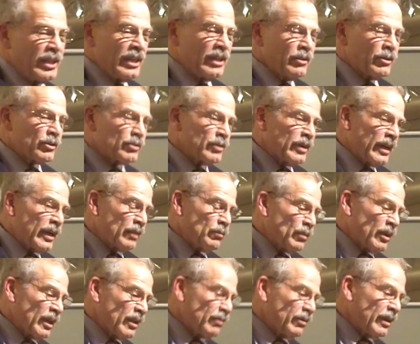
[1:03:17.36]
he looks
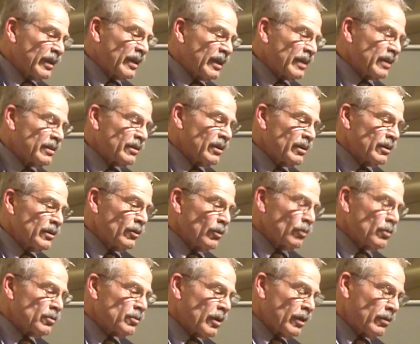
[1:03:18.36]
like, by the way, an
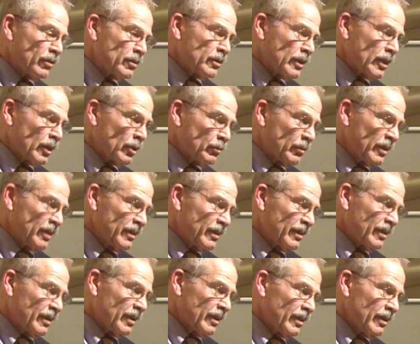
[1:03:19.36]
old Southern
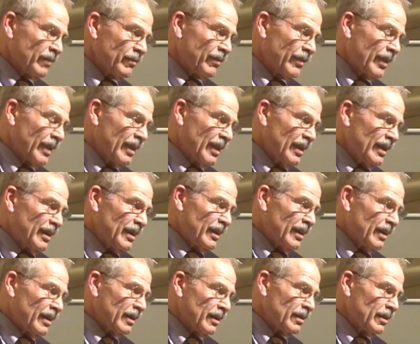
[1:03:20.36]
gentleman. Um,
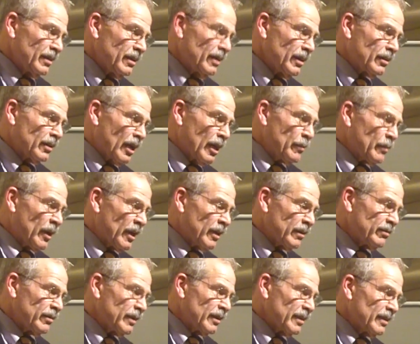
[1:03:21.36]
uh, it came
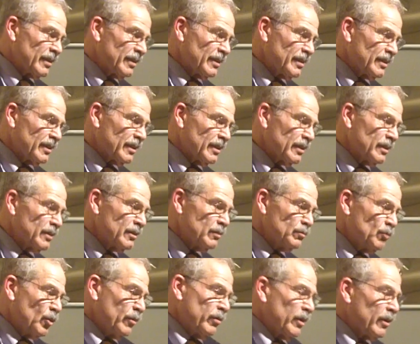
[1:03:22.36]
out of a, a
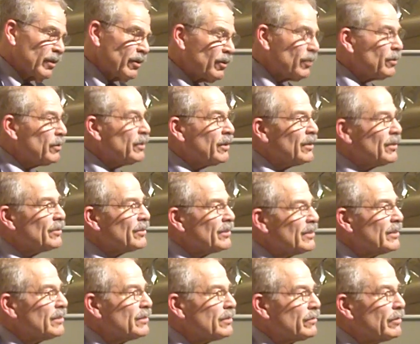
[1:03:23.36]
movie of the 30s.
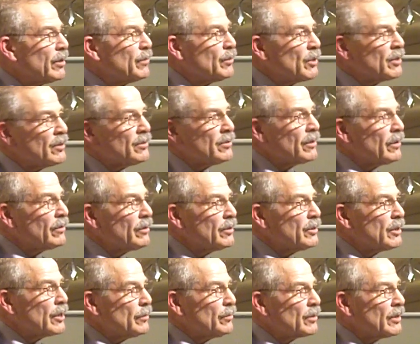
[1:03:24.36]
He's very much a
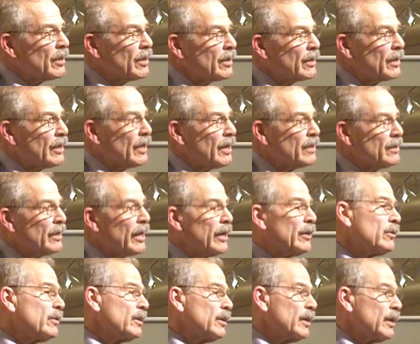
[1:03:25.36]
Southern gentleman kind of guy,
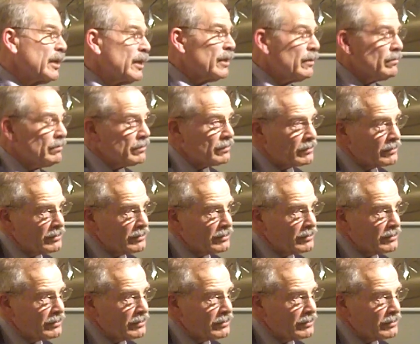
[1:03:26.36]
lighter than I am.